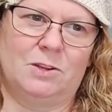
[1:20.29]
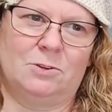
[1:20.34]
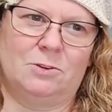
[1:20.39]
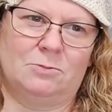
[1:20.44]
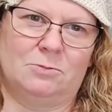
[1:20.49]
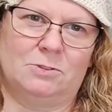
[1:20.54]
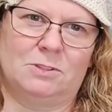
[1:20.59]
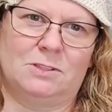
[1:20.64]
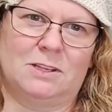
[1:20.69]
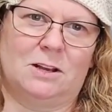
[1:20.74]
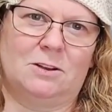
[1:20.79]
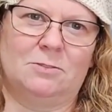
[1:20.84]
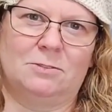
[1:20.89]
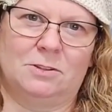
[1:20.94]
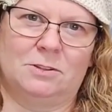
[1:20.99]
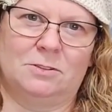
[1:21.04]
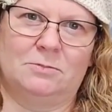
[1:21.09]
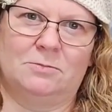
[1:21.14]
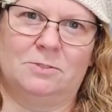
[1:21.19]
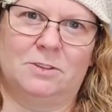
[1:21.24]

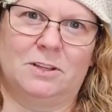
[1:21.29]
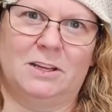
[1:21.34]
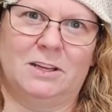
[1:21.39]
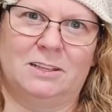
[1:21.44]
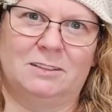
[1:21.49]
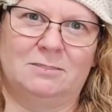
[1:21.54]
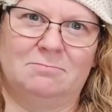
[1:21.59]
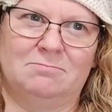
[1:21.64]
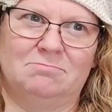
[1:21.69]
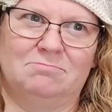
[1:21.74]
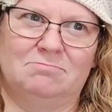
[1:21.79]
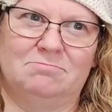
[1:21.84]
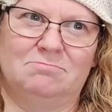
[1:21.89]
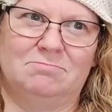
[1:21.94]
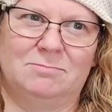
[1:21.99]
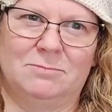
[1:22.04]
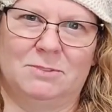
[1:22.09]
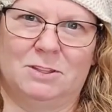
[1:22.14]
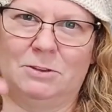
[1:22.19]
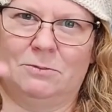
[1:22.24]
south of
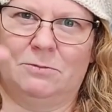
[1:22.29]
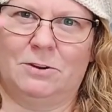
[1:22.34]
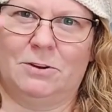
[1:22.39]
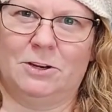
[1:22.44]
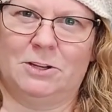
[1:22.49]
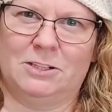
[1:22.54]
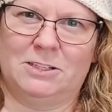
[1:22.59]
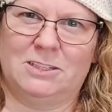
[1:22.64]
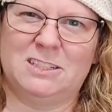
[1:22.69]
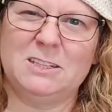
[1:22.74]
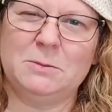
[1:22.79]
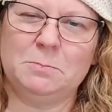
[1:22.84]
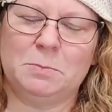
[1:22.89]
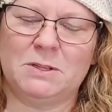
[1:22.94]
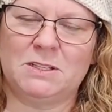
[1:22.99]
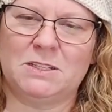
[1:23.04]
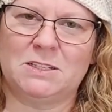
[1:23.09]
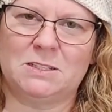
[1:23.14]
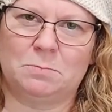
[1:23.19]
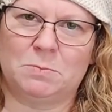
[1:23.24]
the very
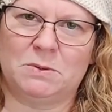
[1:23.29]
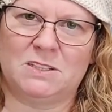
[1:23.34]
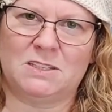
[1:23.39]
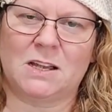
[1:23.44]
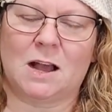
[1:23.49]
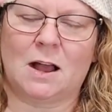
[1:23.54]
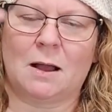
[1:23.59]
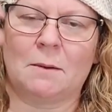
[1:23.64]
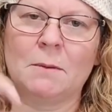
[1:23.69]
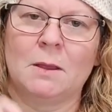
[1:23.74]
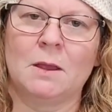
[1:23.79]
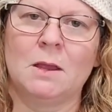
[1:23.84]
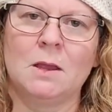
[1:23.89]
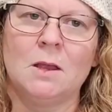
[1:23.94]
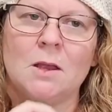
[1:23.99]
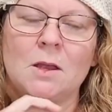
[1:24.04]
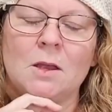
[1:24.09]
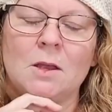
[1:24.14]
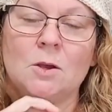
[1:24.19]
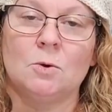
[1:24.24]
tippy top,
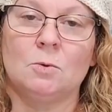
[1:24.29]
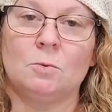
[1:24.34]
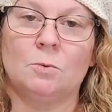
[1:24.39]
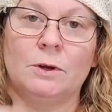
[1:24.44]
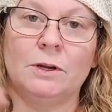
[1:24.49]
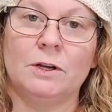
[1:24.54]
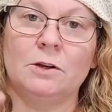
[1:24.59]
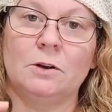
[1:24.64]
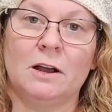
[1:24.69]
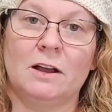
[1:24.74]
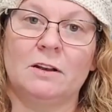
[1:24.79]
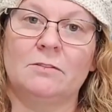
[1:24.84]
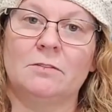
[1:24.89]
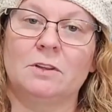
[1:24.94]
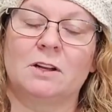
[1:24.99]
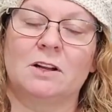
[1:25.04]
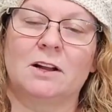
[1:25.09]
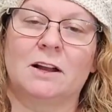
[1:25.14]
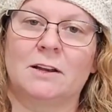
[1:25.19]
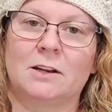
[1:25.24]
we don't have
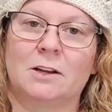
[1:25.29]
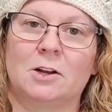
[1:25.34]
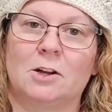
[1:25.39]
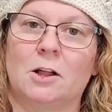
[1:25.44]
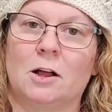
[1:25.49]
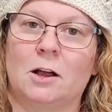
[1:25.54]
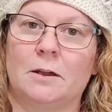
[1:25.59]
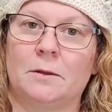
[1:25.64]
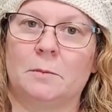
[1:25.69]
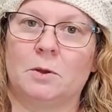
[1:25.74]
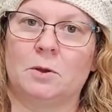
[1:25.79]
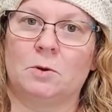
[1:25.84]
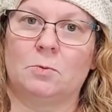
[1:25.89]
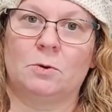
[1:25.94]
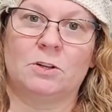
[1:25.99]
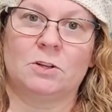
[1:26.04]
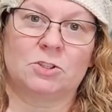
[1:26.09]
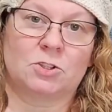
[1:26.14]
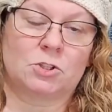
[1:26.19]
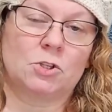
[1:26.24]
the kind of climate
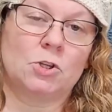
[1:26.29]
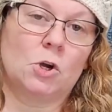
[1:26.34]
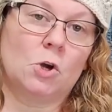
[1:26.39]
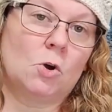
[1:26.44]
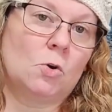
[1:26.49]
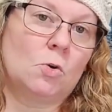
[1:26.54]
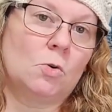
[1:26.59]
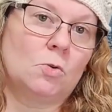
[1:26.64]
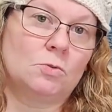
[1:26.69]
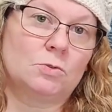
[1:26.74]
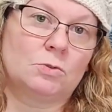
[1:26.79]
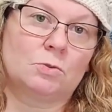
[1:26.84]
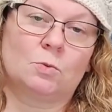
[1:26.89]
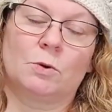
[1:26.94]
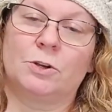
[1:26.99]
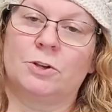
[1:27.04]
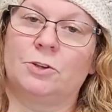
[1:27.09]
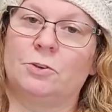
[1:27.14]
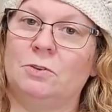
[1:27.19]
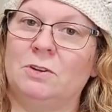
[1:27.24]
where it snows,
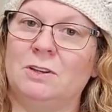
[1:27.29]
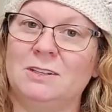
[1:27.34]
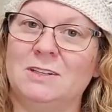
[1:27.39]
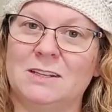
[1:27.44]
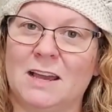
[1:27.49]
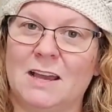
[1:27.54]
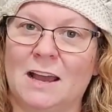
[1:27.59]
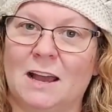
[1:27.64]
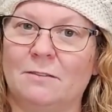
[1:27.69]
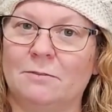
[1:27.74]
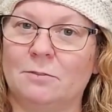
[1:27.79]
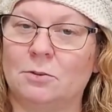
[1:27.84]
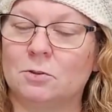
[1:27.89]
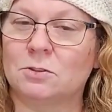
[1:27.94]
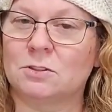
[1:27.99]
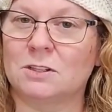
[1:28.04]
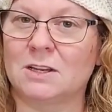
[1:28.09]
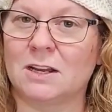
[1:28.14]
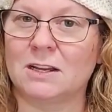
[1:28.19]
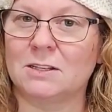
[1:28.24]
where you need to have
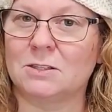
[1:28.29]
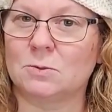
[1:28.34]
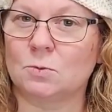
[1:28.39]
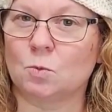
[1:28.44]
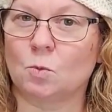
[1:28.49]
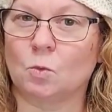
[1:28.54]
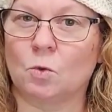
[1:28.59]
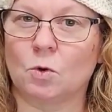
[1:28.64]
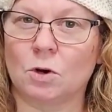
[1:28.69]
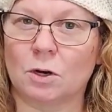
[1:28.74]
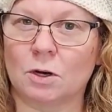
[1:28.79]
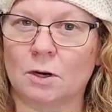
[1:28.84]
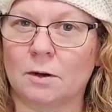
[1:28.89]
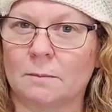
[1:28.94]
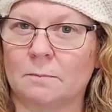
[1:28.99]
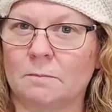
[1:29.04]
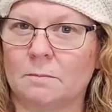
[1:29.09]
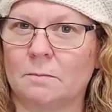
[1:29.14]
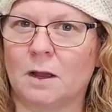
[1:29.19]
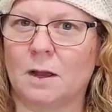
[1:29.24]
those nice
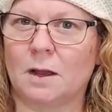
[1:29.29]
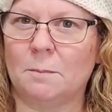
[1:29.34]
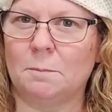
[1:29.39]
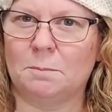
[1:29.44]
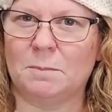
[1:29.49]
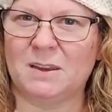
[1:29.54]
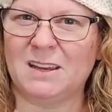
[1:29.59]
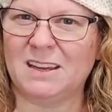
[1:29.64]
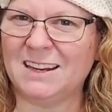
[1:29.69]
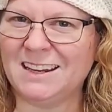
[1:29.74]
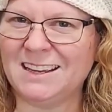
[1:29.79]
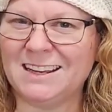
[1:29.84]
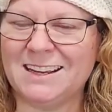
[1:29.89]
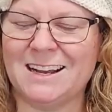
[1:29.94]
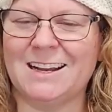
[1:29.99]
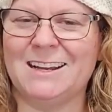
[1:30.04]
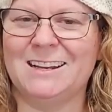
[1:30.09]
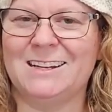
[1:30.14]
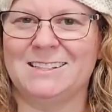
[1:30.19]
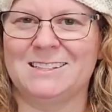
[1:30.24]
warm beanie
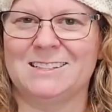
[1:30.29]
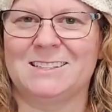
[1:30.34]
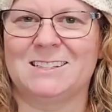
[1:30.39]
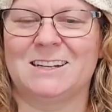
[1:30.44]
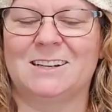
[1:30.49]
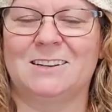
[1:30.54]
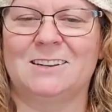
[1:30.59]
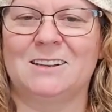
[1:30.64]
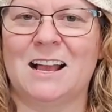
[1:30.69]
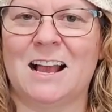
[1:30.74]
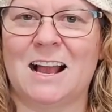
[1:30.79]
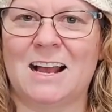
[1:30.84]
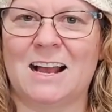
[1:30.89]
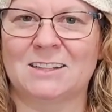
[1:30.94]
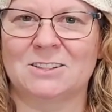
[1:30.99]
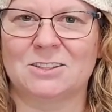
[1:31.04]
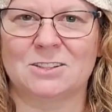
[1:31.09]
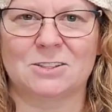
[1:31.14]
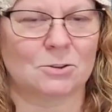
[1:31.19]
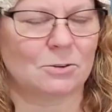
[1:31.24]
kind of style
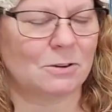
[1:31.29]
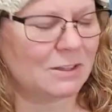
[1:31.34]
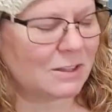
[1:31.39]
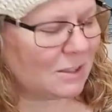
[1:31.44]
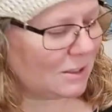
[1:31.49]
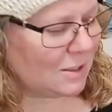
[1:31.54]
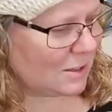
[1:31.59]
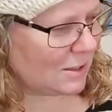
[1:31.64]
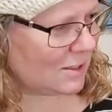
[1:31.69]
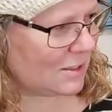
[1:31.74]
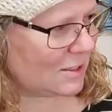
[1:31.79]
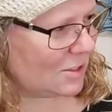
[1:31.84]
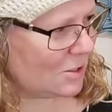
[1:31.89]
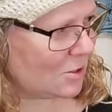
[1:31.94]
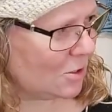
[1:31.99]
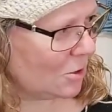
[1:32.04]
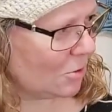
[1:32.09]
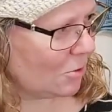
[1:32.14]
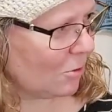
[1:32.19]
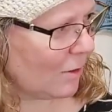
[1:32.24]
hats. So I think this
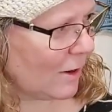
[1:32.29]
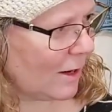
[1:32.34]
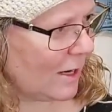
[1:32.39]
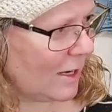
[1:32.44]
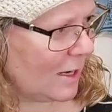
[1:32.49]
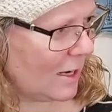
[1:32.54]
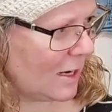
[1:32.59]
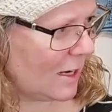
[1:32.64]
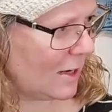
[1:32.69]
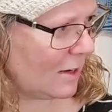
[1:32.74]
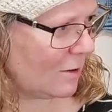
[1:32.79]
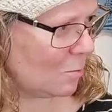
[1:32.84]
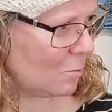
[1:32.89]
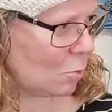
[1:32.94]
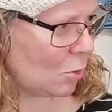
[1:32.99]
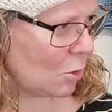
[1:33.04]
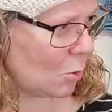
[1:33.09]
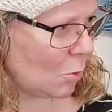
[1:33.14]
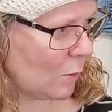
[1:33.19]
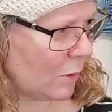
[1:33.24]
is a great kind of
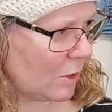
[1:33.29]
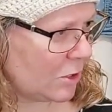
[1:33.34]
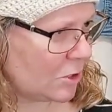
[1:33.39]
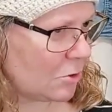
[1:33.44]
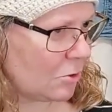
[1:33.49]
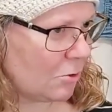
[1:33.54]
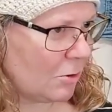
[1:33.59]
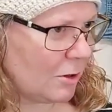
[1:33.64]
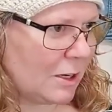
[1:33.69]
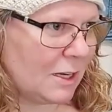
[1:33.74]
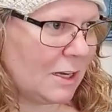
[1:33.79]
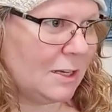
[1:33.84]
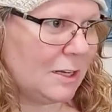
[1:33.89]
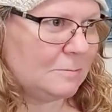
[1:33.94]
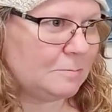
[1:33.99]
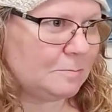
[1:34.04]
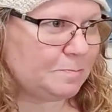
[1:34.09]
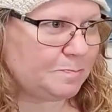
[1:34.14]
more wintry